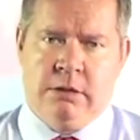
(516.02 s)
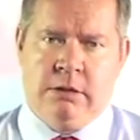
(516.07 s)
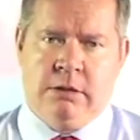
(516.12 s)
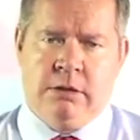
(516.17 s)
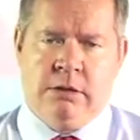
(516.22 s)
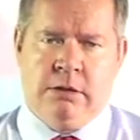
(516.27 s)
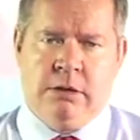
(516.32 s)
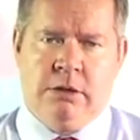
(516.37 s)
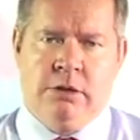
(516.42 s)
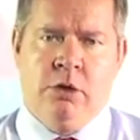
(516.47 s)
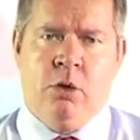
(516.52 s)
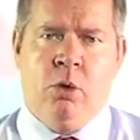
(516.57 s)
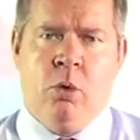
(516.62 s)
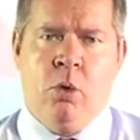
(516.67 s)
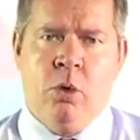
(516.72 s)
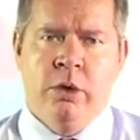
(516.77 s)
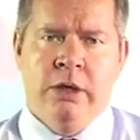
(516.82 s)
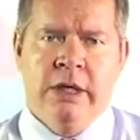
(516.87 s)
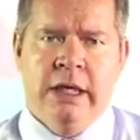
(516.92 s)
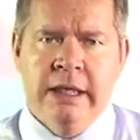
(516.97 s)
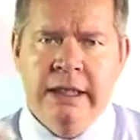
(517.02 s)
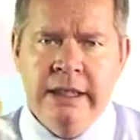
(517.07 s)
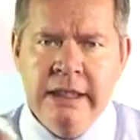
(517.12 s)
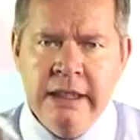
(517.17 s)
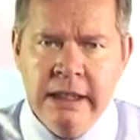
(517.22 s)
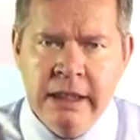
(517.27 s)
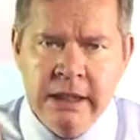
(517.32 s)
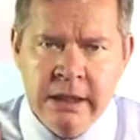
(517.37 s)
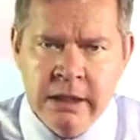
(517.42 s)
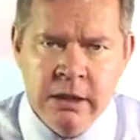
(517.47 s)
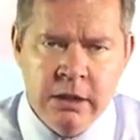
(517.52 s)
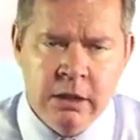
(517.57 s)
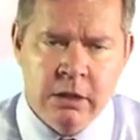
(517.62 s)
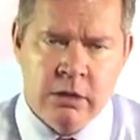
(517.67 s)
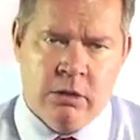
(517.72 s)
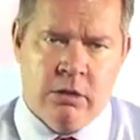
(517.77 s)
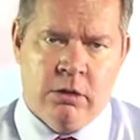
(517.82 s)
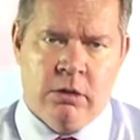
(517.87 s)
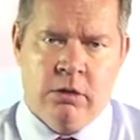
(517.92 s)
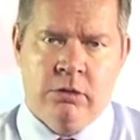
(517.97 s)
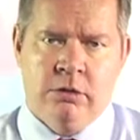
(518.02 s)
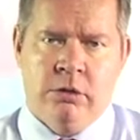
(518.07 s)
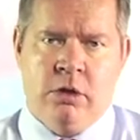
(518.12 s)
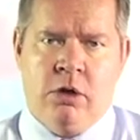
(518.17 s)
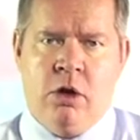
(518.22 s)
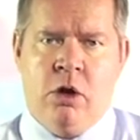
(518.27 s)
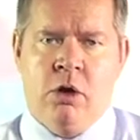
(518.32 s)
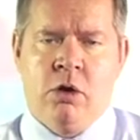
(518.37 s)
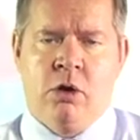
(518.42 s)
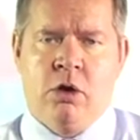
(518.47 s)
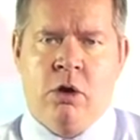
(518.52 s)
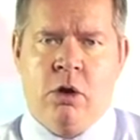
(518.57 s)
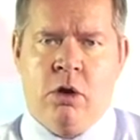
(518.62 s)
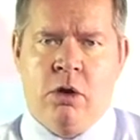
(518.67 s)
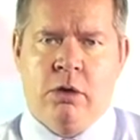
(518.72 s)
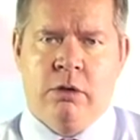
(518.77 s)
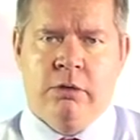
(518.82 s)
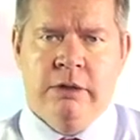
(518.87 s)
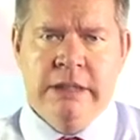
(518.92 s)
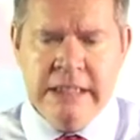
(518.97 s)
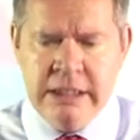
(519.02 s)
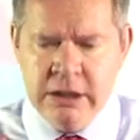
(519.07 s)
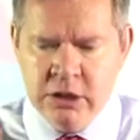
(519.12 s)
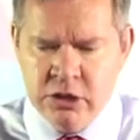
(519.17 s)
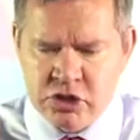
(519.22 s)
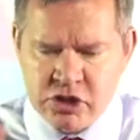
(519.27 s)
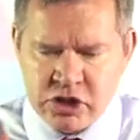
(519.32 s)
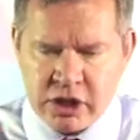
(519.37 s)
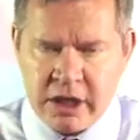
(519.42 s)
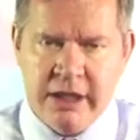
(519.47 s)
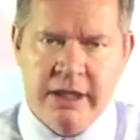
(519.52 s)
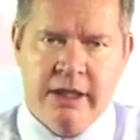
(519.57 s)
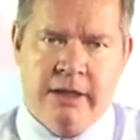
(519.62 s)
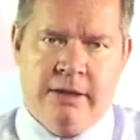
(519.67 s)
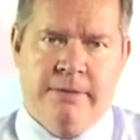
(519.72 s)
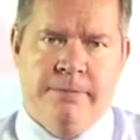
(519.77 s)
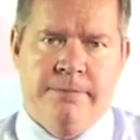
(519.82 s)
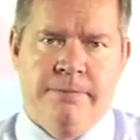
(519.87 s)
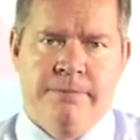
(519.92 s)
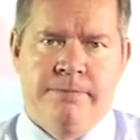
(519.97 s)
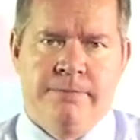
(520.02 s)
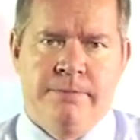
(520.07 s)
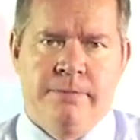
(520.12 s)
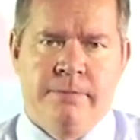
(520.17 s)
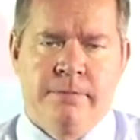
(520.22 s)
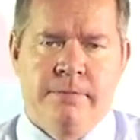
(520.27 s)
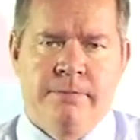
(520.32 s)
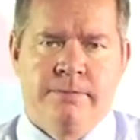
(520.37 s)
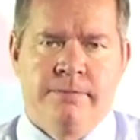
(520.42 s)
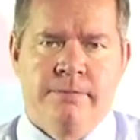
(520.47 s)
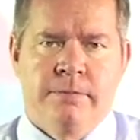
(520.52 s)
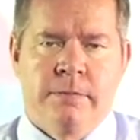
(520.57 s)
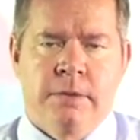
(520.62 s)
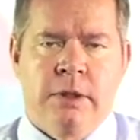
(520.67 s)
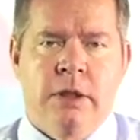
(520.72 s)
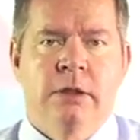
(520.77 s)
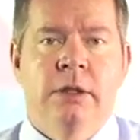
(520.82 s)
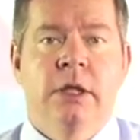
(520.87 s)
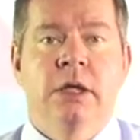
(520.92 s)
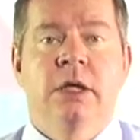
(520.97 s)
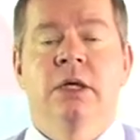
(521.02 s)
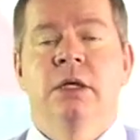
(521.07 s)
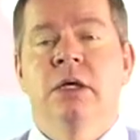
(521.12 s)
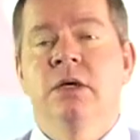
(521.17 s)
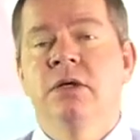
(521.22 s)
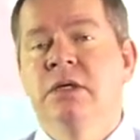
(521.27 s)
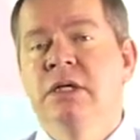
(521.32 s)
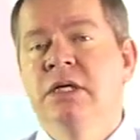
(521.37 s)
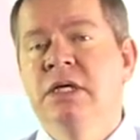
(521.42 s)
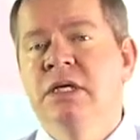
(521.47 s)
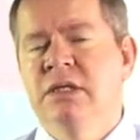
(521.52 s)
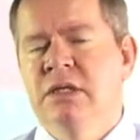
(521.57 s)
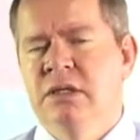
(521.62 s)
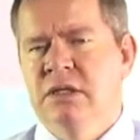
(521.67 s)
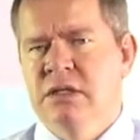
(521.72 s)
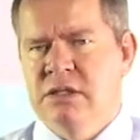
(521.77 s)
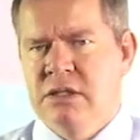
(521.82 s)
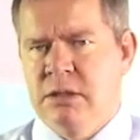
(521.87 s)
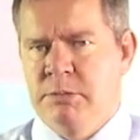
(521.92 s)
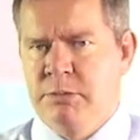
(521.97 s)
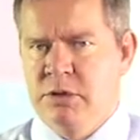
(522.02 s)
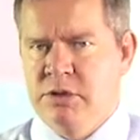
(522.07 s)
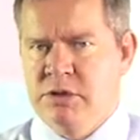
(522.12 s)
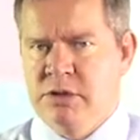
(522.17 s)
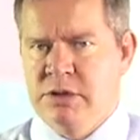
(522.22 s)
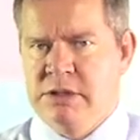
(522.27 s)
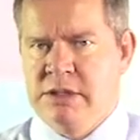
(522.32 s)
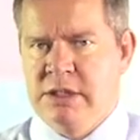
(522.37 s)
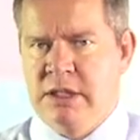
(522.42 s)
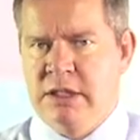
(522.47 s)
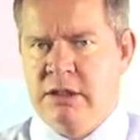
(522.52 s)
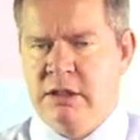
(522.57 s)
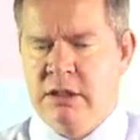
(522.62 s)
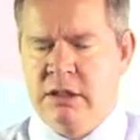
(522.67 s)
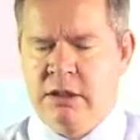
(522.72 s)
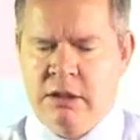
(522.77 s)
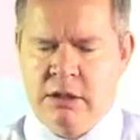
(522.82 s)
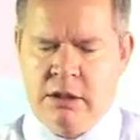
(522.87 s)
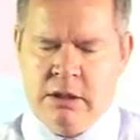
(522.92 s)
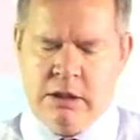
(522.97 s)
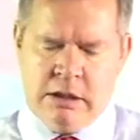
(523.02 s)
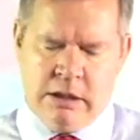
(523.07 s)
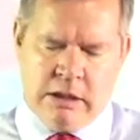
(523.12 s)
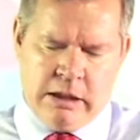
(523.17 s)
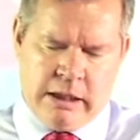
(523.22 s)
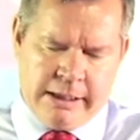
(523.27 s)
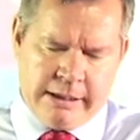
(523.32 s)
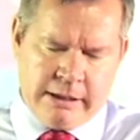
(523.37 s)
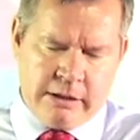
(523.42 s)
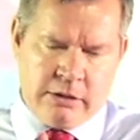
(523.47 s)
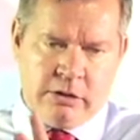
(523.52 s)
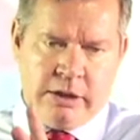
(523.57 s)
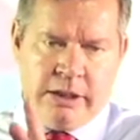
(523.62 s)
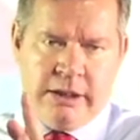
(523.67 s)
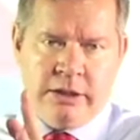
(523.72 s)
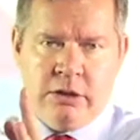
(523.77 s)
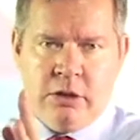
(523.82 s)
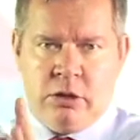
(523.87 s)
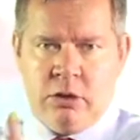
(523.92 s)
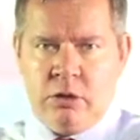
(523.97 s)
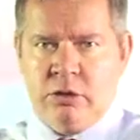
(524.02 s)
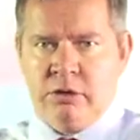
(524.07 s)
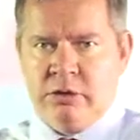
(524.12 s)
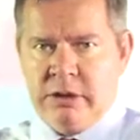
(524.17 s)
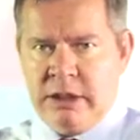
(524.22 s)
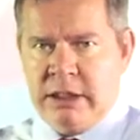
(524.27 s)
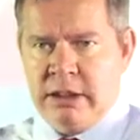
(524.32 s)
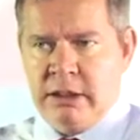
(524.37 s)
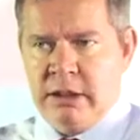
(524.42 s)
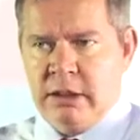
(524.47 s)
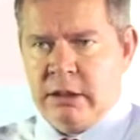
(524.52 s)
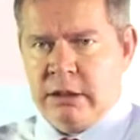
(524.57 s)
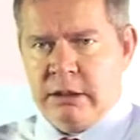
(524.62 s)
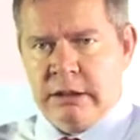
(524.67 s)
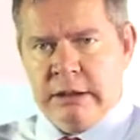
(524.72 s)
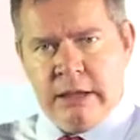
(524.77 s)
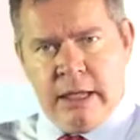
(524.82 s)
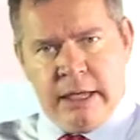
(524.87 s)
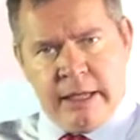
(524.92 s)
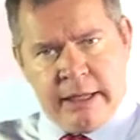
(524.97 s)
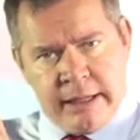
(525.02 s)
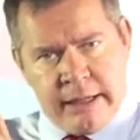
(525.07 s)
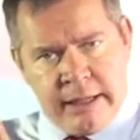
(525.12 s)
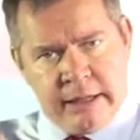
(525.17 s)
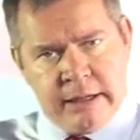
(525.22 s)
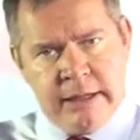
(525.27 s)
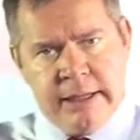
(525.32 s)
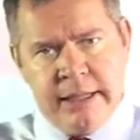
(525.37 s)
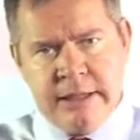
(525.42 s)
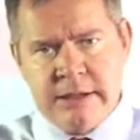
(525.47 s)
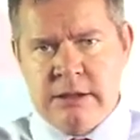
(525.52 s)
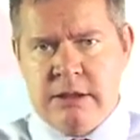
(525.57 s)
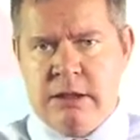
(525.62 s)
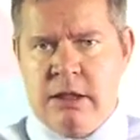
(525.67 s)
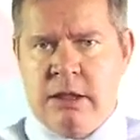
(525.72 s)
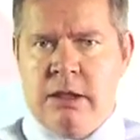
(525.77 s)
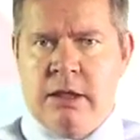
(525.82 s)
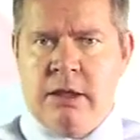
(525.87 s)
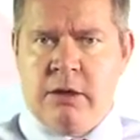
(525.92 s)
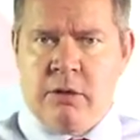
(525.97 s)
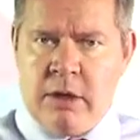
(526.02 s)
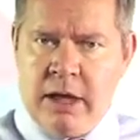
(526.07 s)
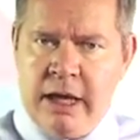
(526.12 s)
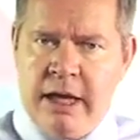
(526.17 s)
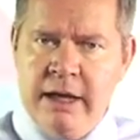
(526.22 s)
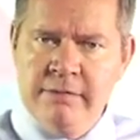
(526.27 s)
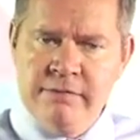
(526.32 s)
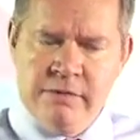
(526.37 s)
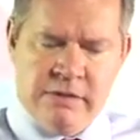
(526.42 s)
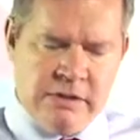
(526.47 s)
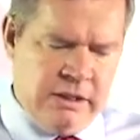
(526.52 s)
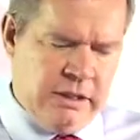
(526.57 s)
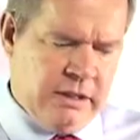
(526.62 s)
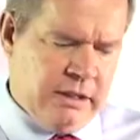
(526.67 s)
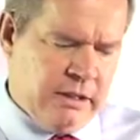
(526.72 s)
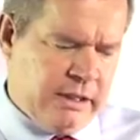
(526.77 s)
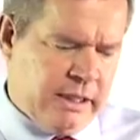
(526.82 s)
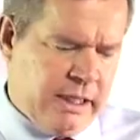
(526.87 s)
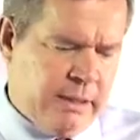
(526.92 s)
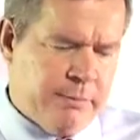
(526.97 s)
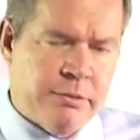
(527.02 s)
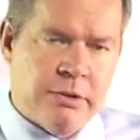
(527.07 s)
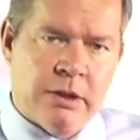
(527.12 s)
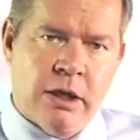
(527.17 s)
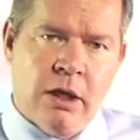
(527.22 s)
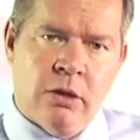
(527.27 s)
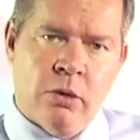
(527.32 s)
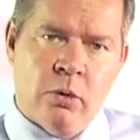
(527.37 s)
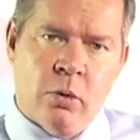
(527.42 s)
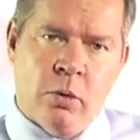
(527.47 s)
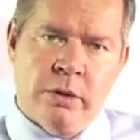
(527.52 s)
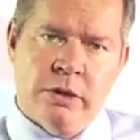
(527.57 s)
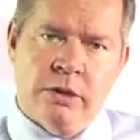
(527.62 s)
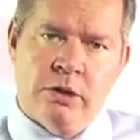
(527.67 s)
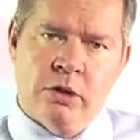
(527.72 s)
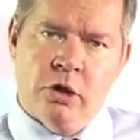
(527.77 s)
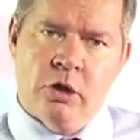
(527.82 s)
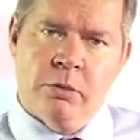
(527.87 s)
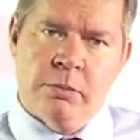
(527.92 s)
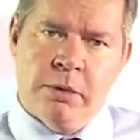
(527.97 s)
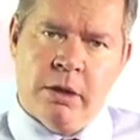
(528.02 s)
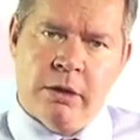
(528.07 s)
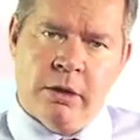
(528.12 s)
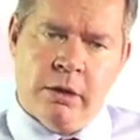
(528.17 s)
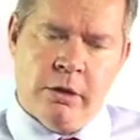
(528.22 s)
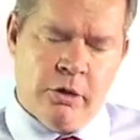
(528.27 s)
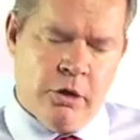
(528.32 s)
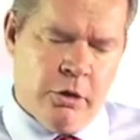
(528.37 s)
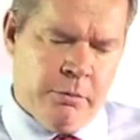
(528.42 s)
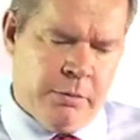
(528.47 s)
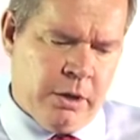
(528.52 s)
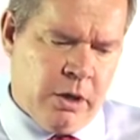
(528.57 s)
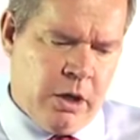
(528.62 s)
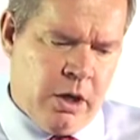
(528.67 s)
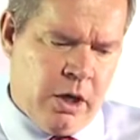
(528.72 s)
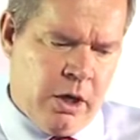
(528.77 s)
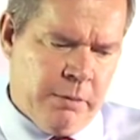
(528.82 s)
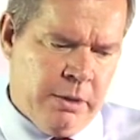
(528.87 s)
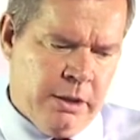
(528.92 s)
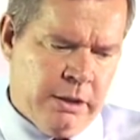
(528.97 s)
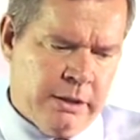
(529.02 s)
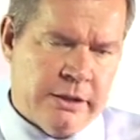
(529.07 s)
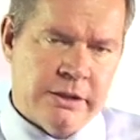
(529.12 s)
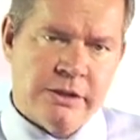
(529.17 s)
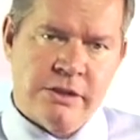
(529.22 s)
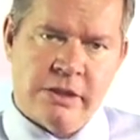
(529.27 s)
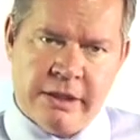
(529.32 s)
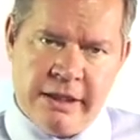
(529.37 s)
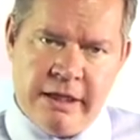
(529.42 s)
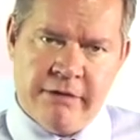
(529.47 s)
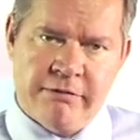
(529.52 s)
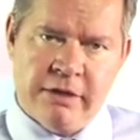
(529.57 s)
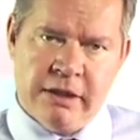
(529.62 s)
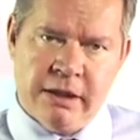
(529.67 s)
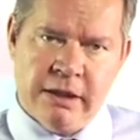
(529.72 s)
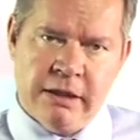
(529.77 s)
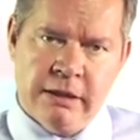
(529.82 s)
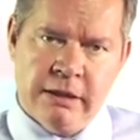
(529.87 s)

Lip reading: the order in Hong Kong, in China, then I don't need a distribution center. I can take the container directly as it arrives in Cape Town or in Durban Harbour in South Africa.